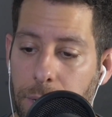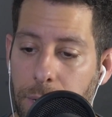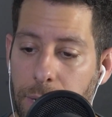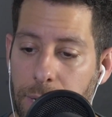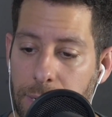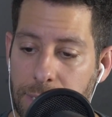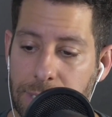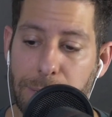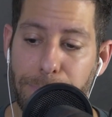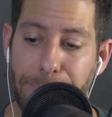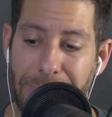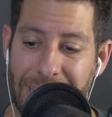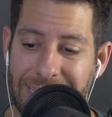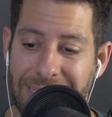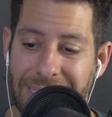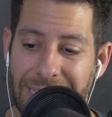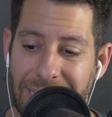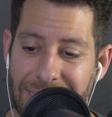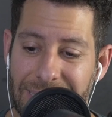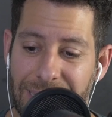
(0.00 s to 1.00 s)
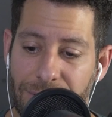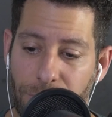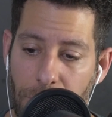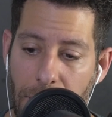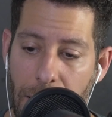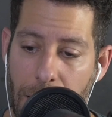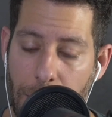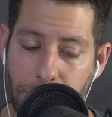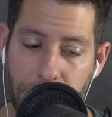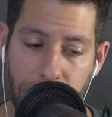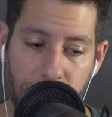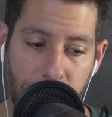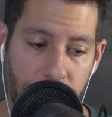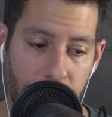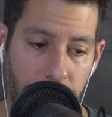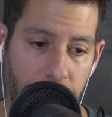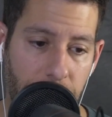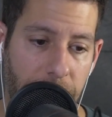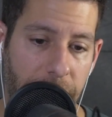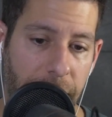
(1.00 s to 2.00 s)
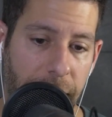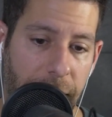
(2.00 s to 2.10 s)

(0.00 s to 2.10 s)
is the best thing that's ever happened to you.